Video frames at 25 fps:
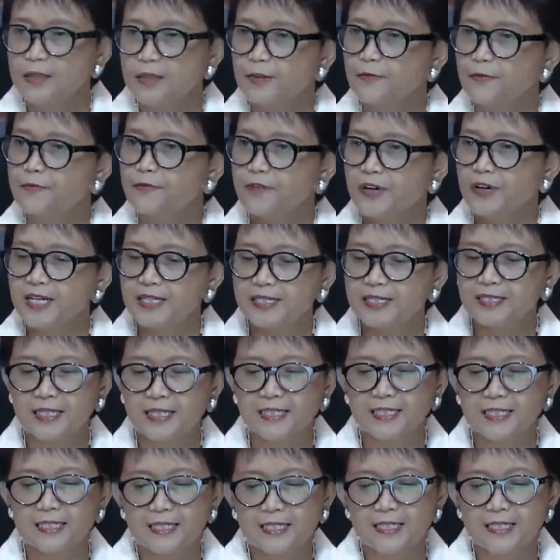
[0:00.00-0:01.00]
The
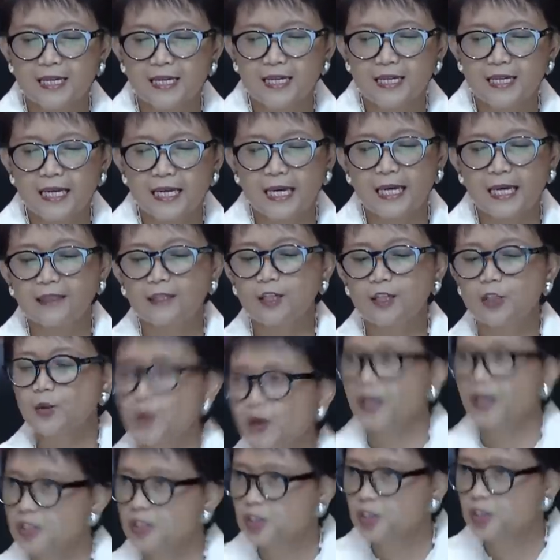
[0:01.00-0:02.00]
phrases in the
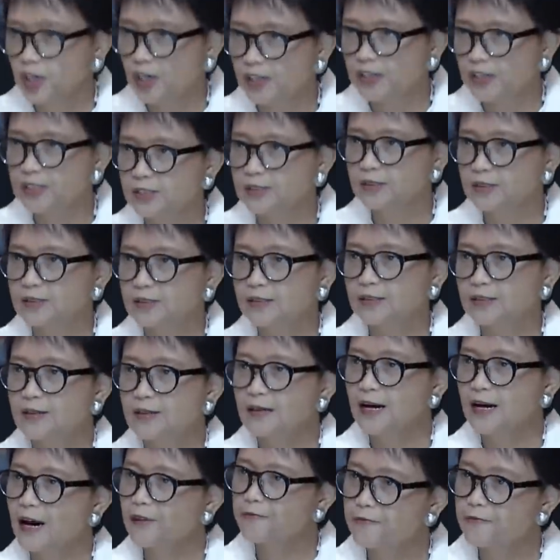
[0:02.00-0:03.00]
UN Charter
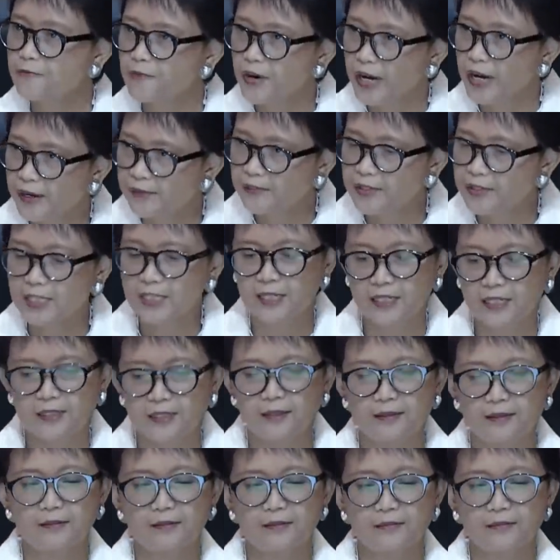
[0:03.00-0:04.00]
are very
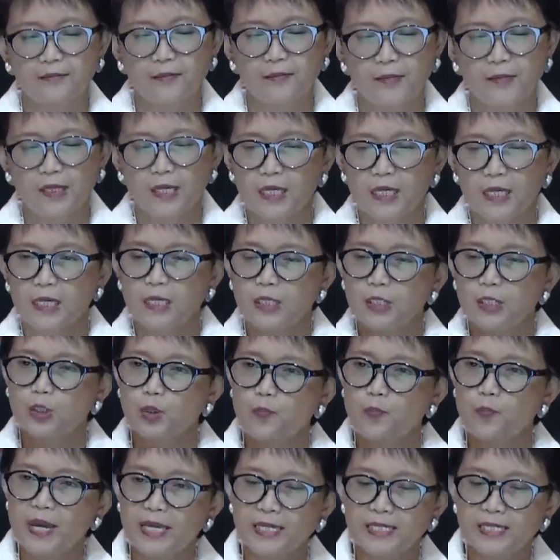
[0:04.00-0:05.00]
clear:
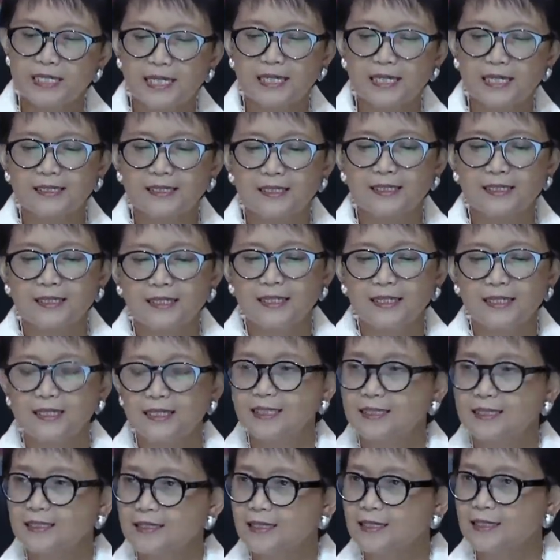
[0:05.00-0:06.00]
to maintain
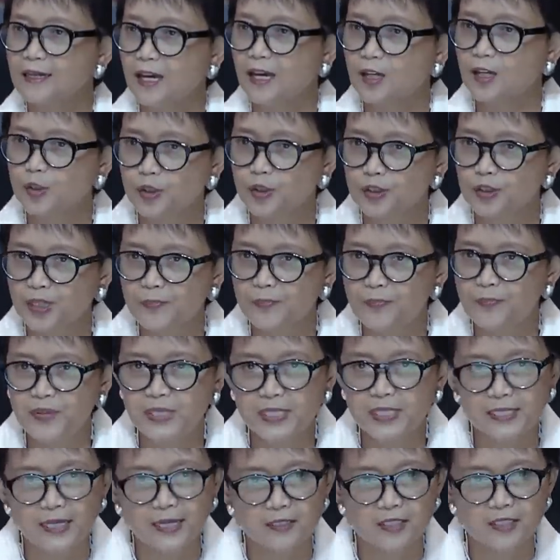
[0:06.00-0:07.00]
international
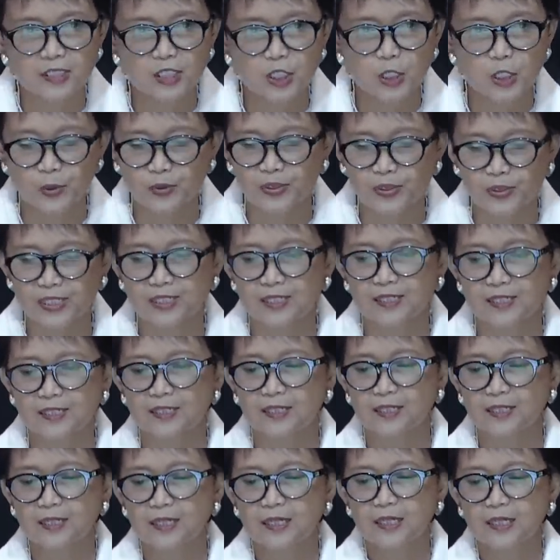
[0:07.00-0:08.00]
peace and security
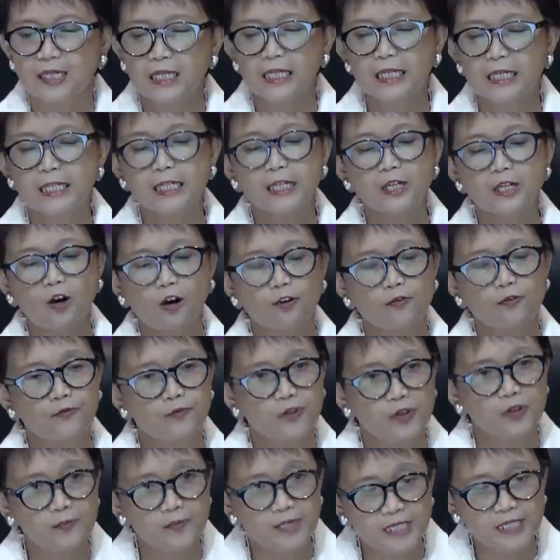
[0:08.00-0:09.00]
in
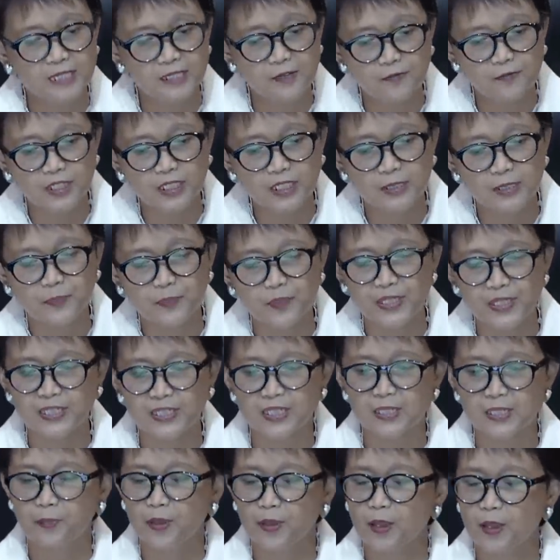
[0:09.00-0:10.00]
conformity with the
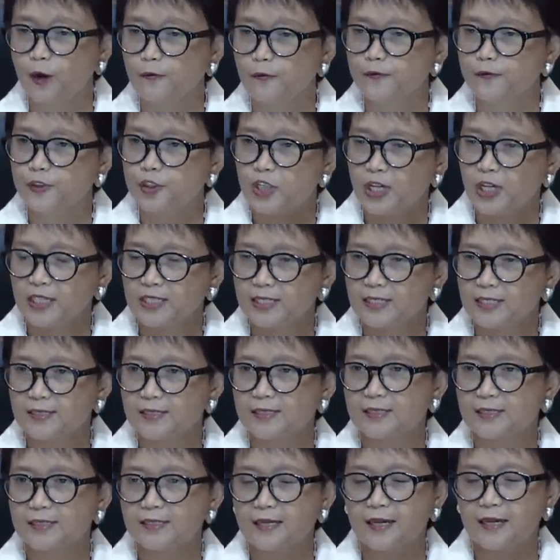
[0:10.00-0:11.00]
principle of
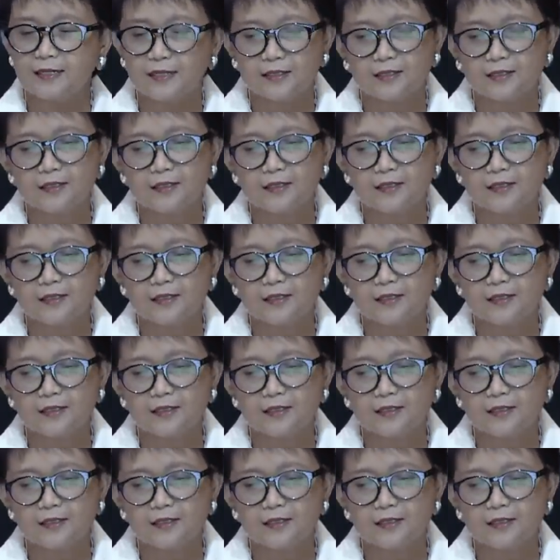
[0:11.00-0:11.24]
justice and